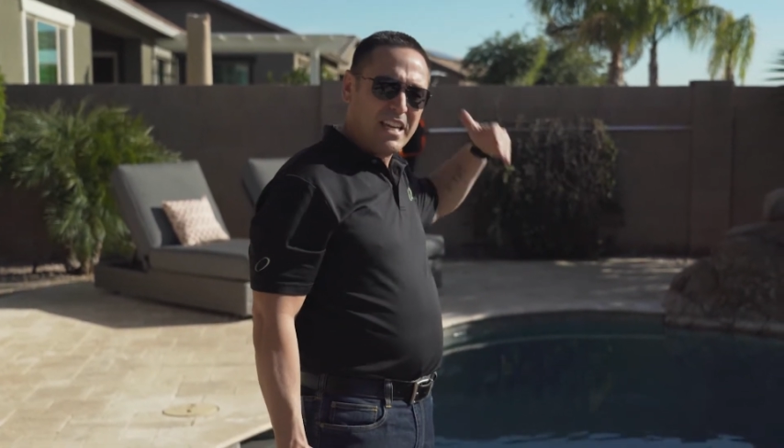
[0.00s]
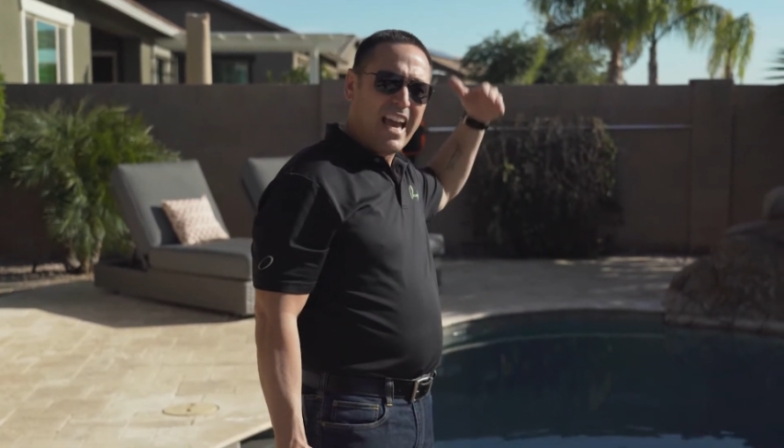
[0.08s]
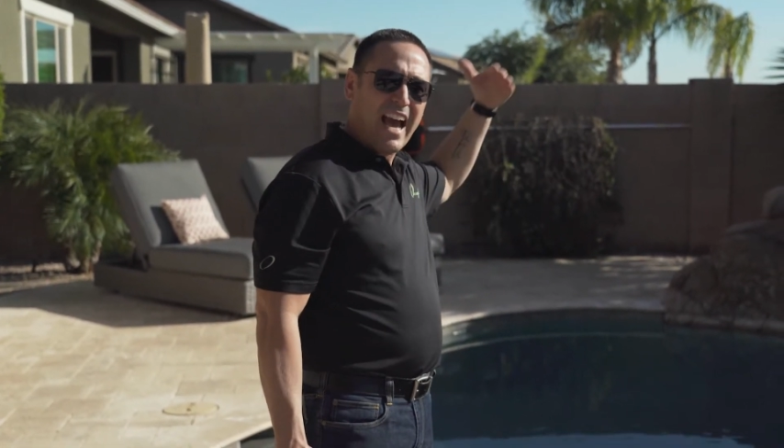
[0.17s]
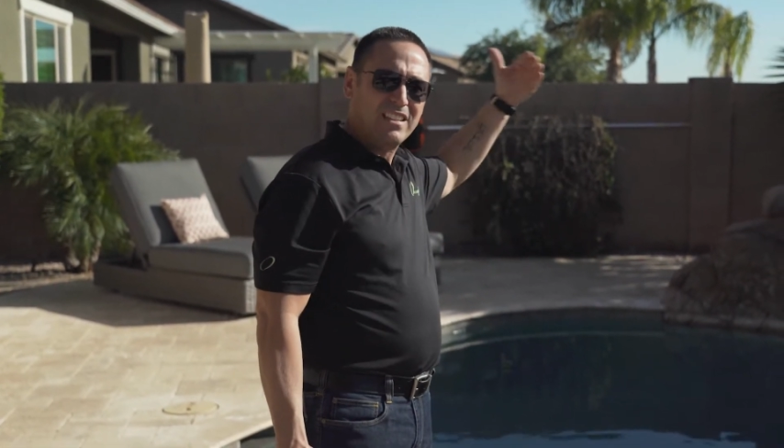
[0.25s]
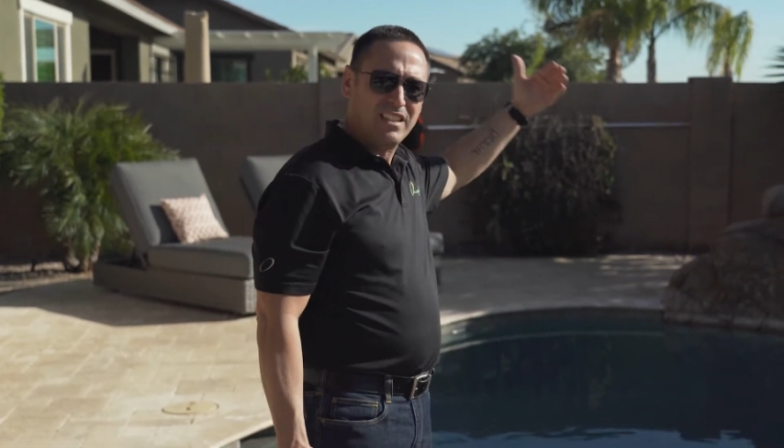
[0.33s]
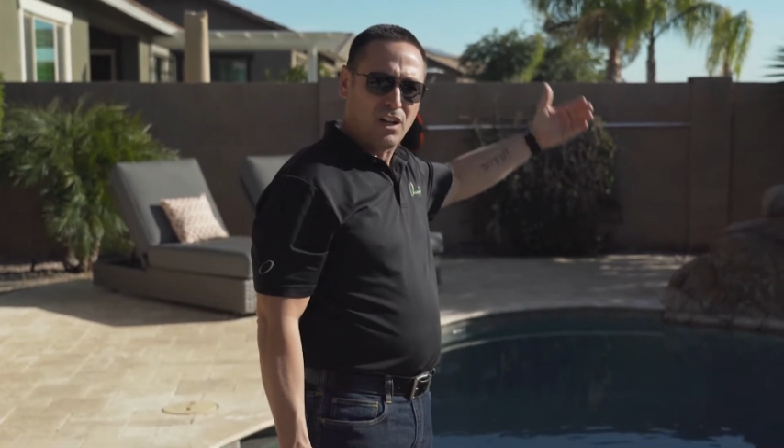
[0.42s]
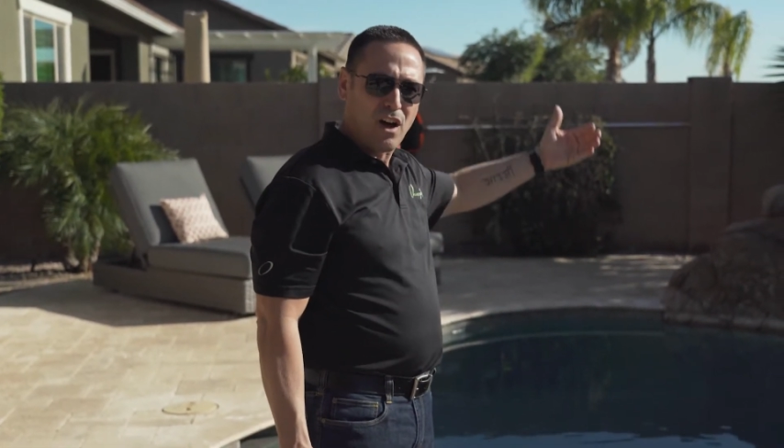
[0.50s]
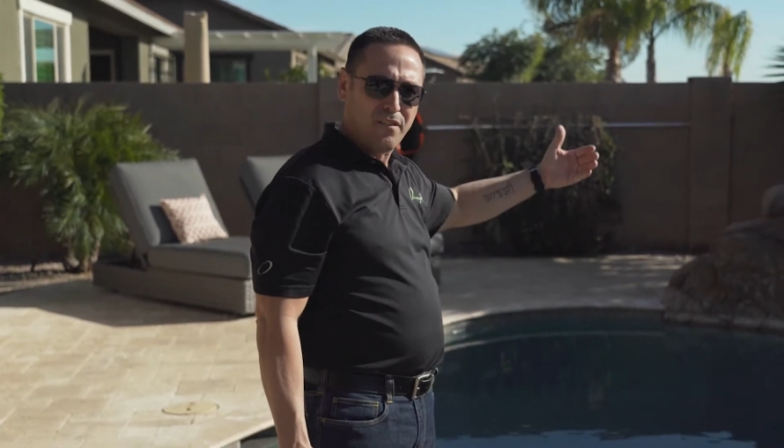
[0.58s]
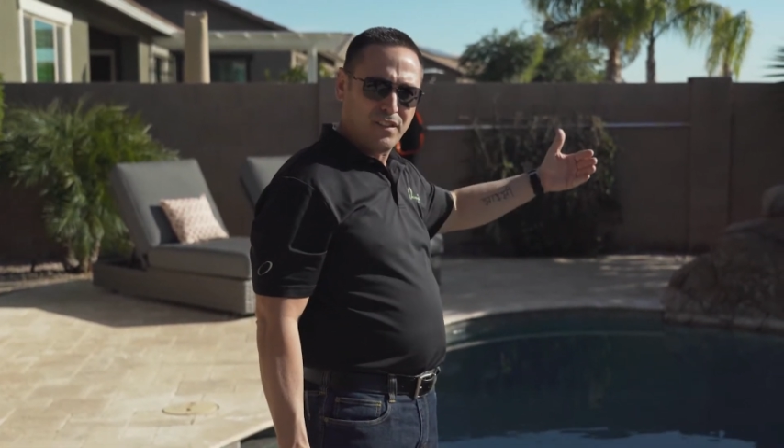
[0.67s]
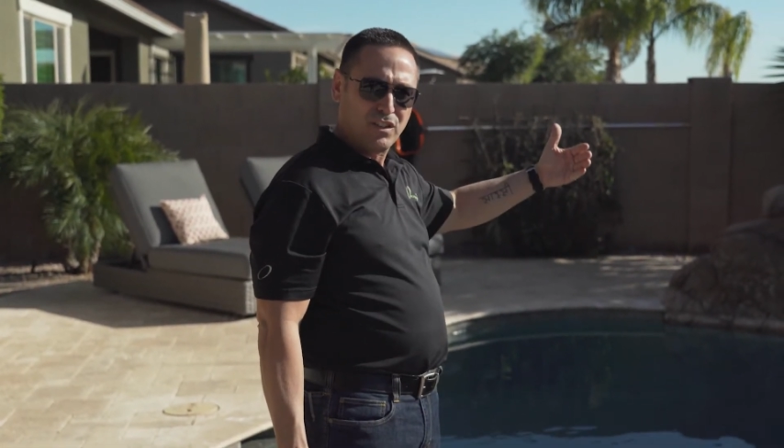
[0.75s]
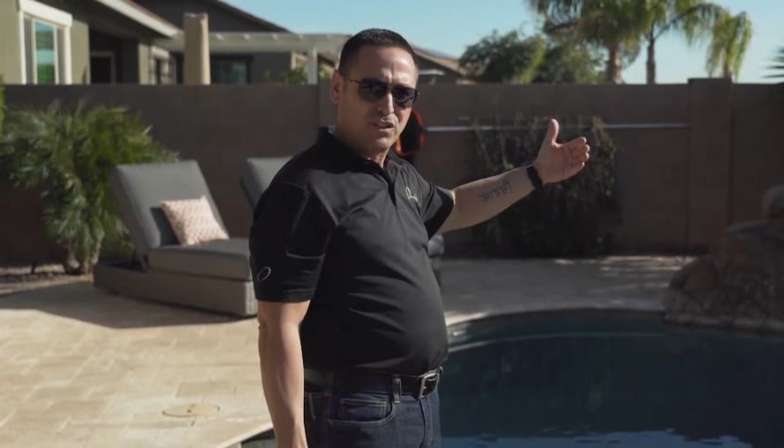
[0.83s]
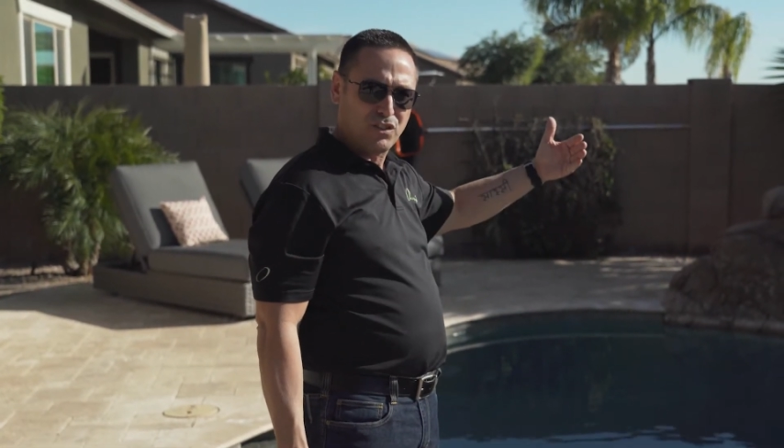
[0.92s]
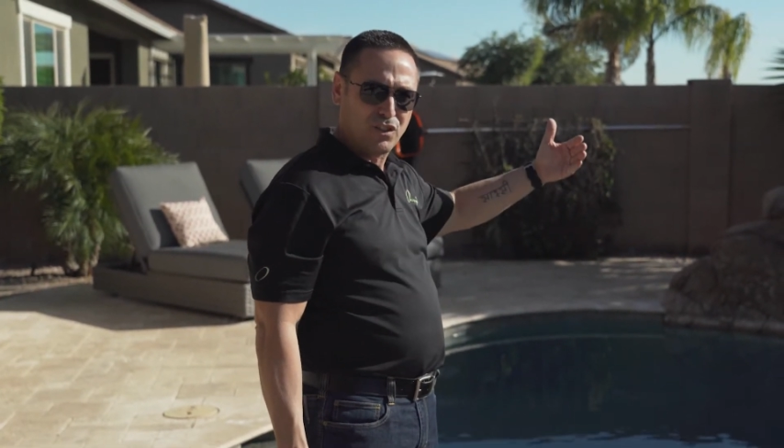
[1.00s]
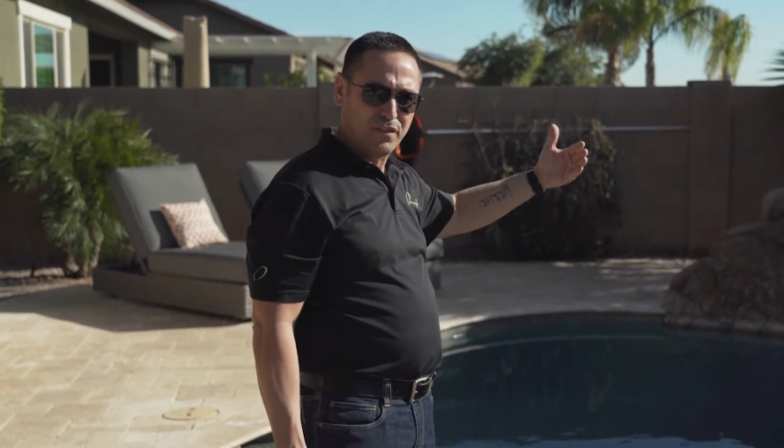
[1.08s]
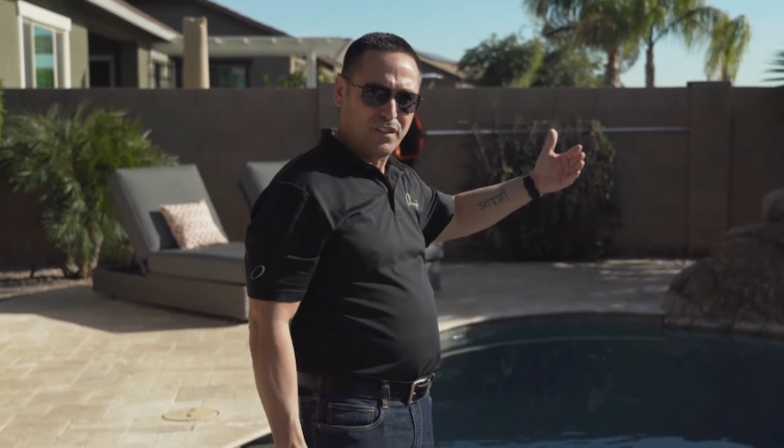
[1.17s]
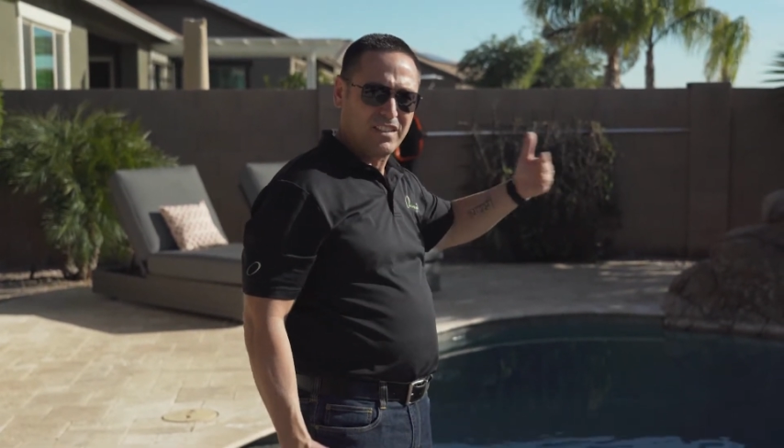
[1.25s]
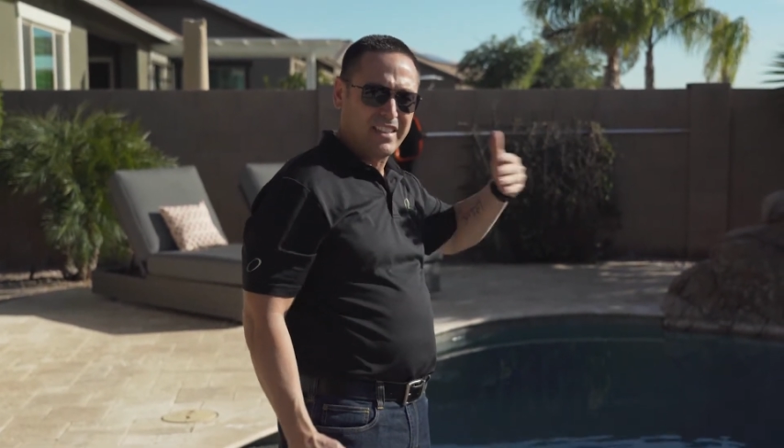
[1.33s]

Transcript: gassing off at the surface.